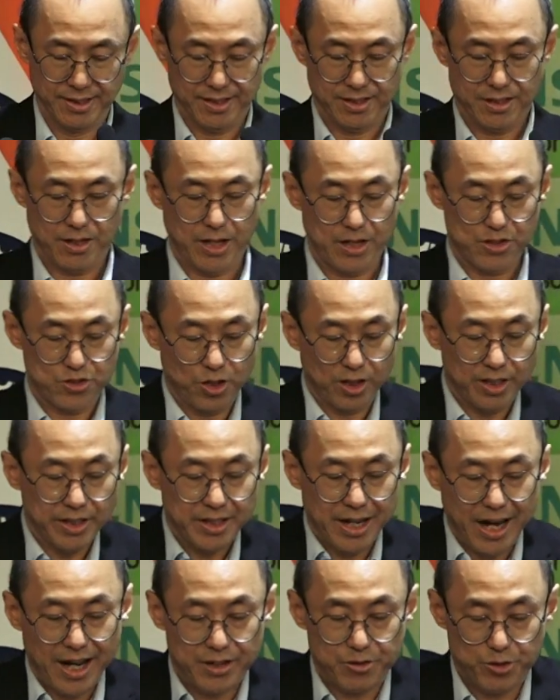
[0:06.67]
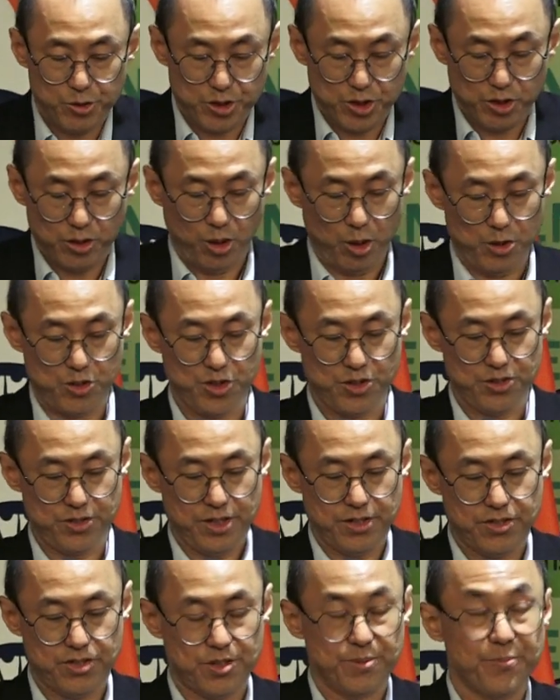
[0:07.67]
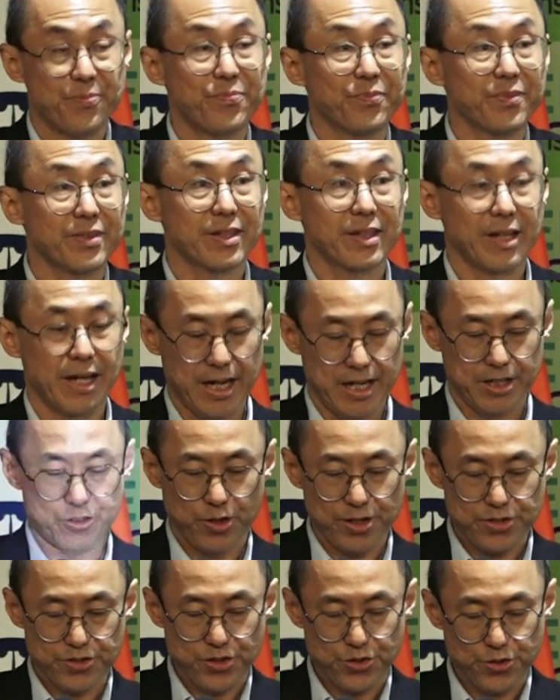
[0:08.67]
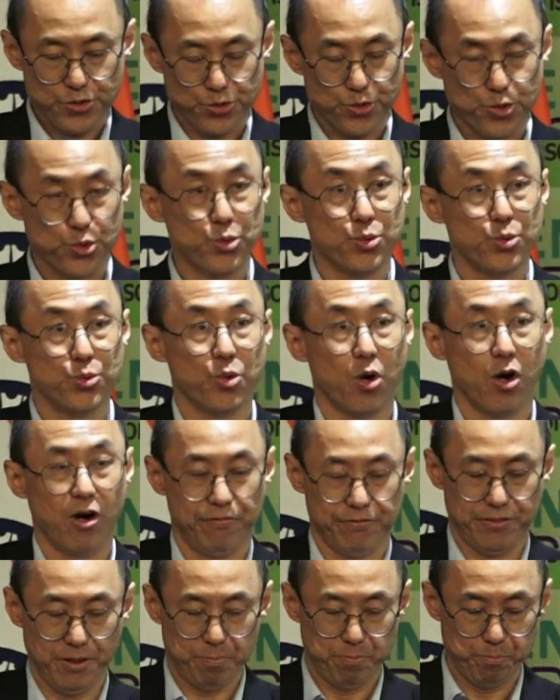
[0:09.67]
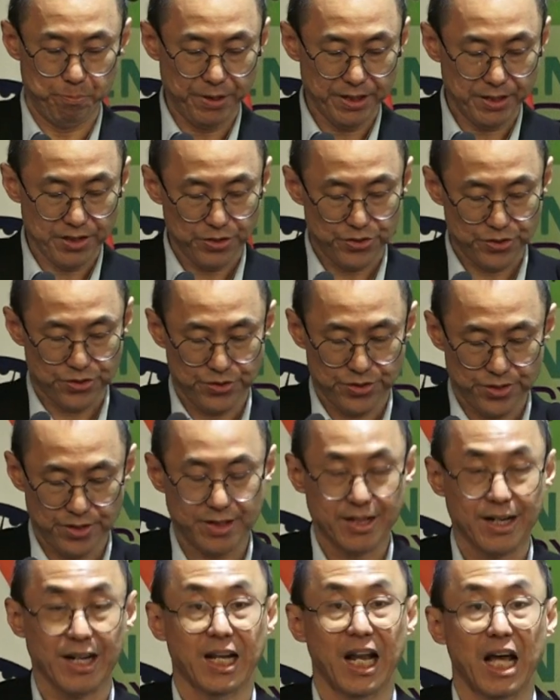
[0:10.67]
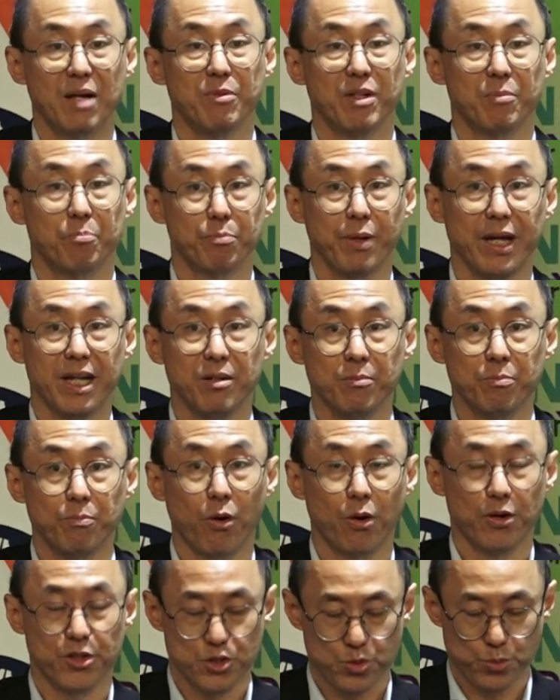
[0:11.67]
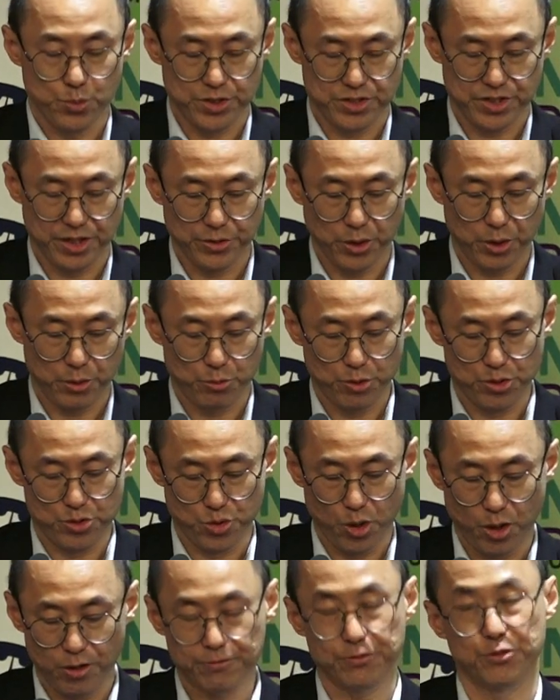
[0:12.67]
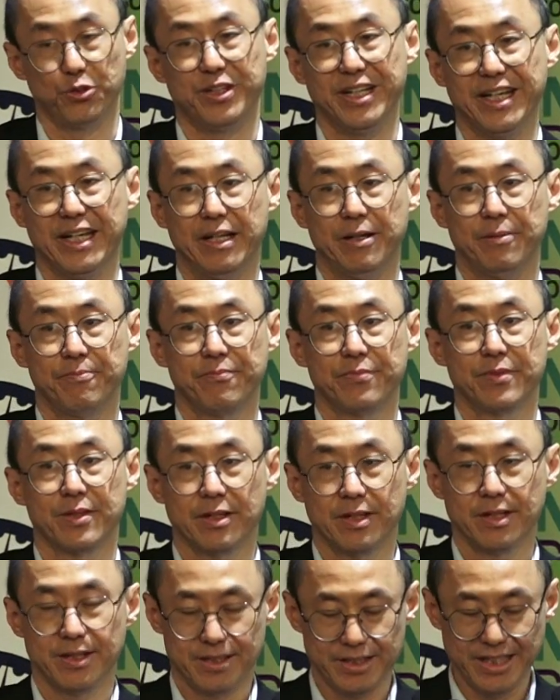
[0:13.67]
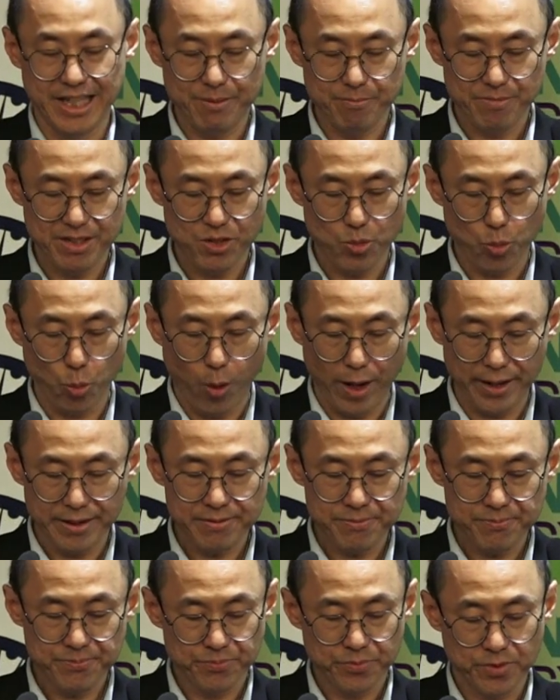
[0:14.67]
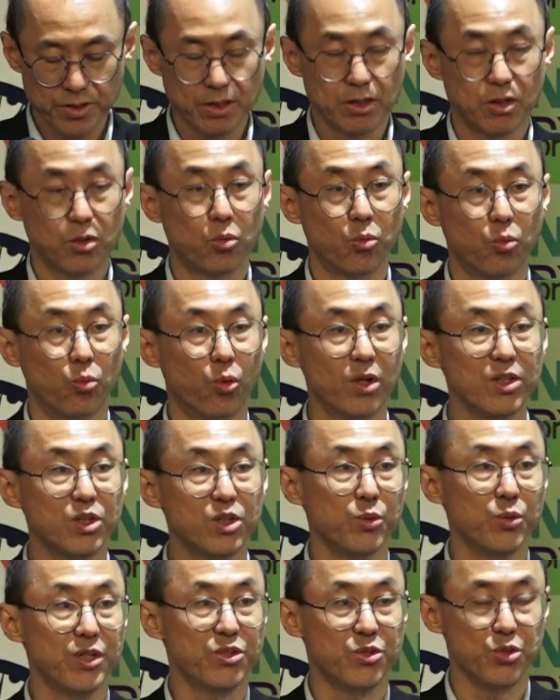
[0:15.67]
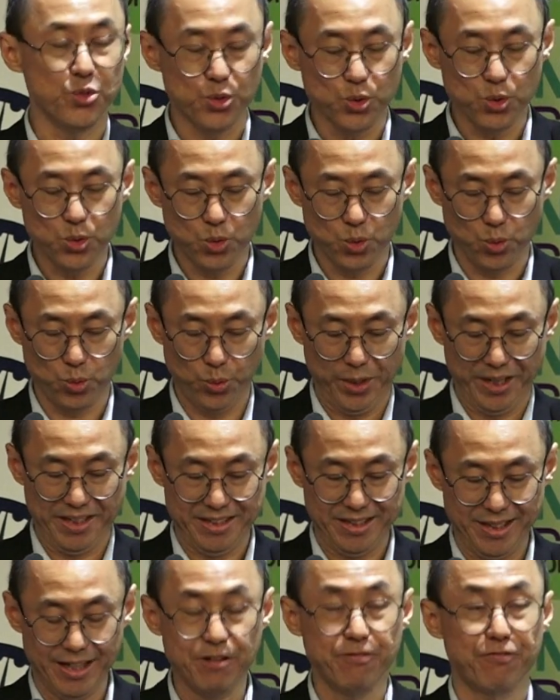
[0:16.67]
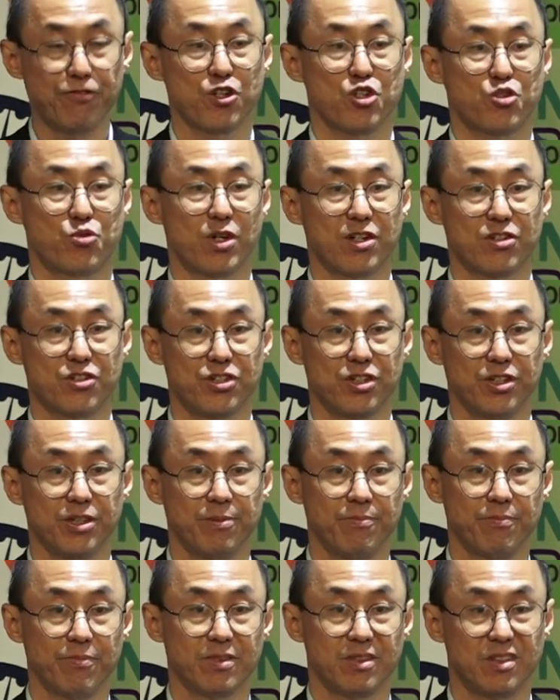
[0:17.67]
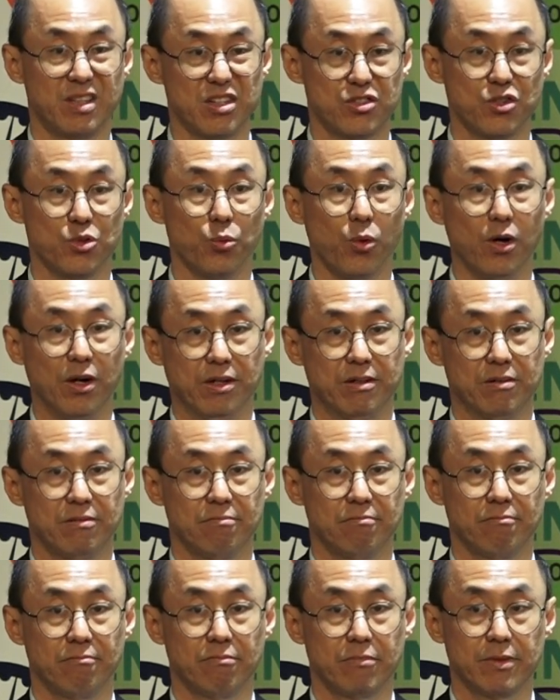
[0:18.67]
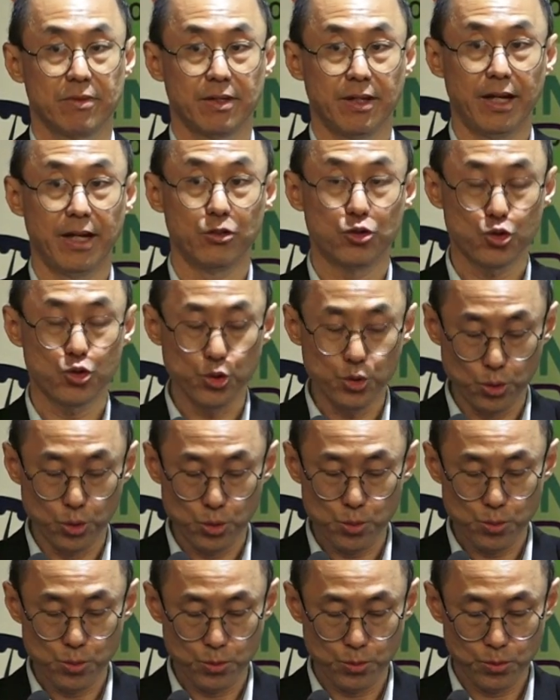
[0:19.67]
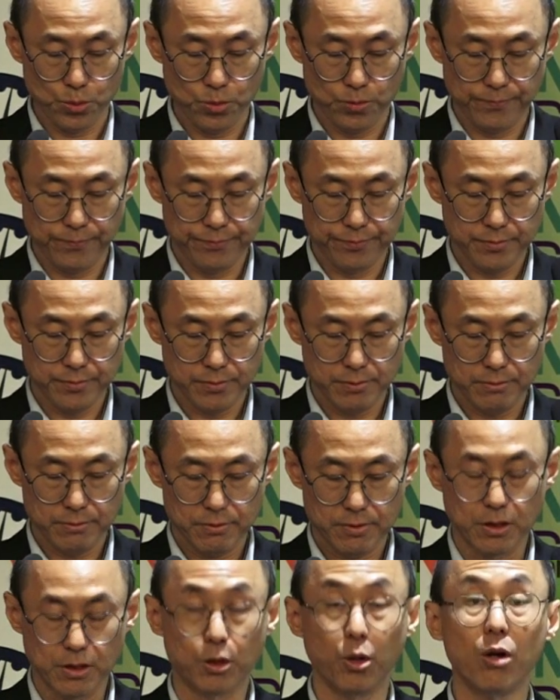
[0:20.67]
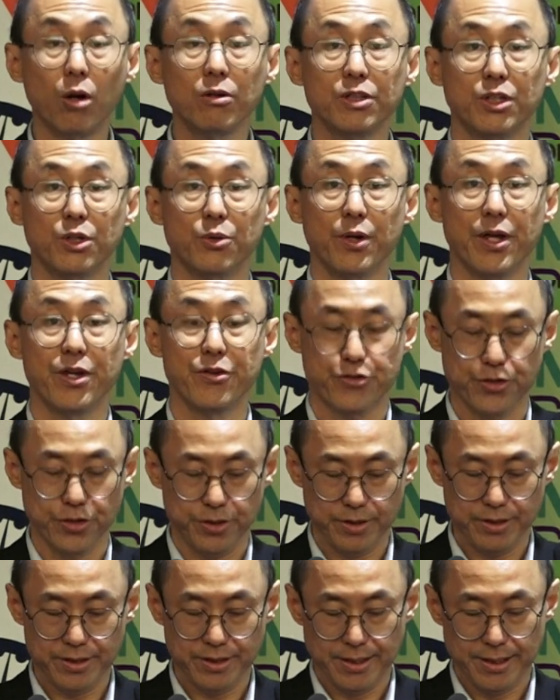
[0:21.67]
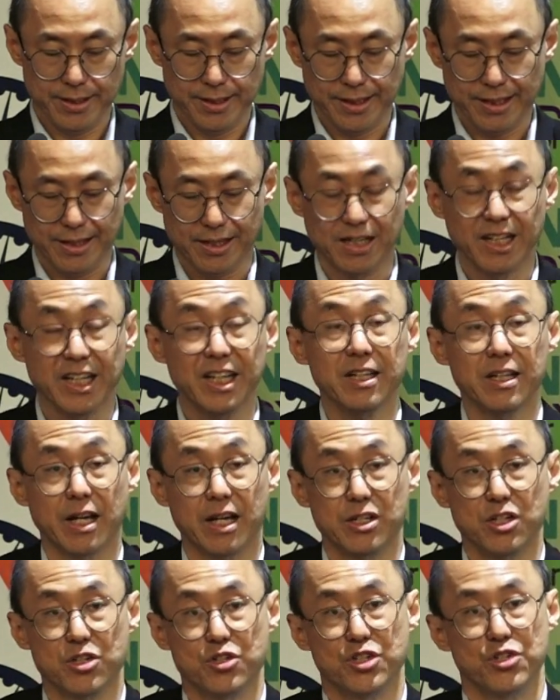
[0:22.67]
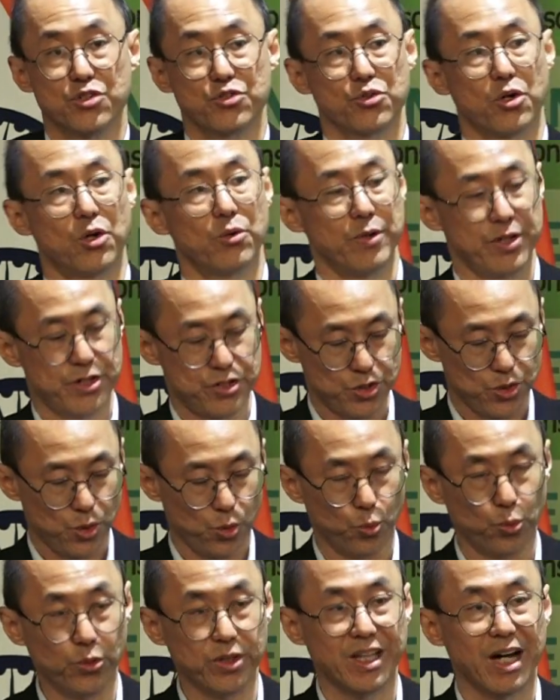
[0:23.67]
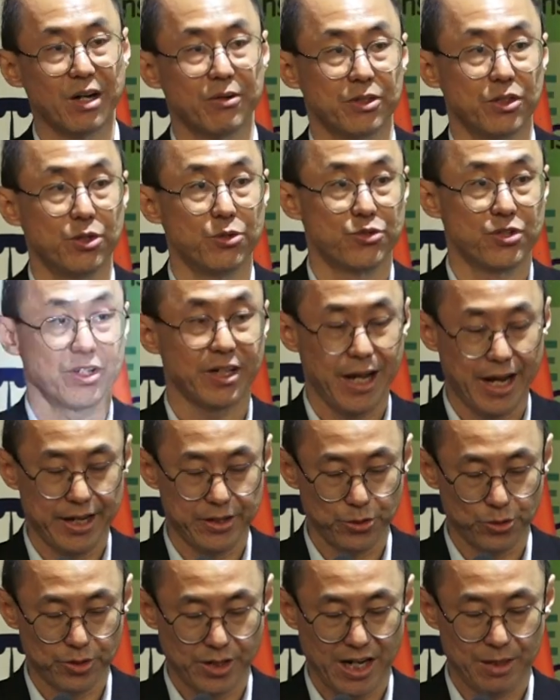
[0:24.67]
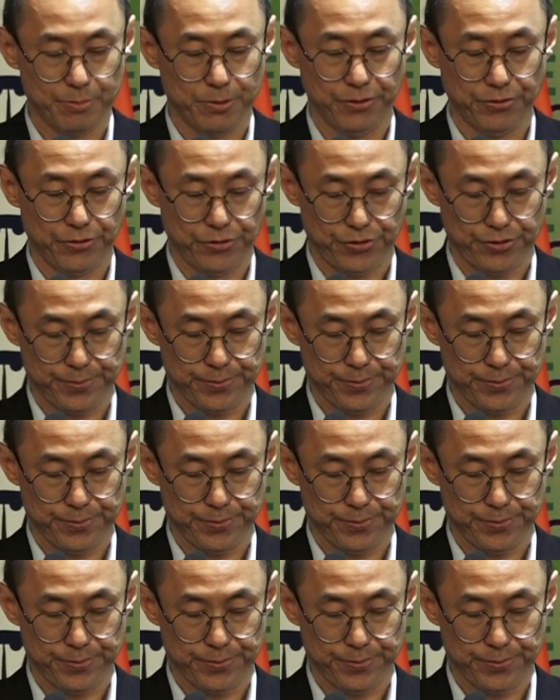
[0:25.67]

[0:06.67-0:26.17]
Okay, solid hydrogen logistics addresses two of the biggest climate pain points which are not resolved today. Namely, one, what do when infrastructure doesn't work? And two, long duration, clean energy storage without using hydrocarbons.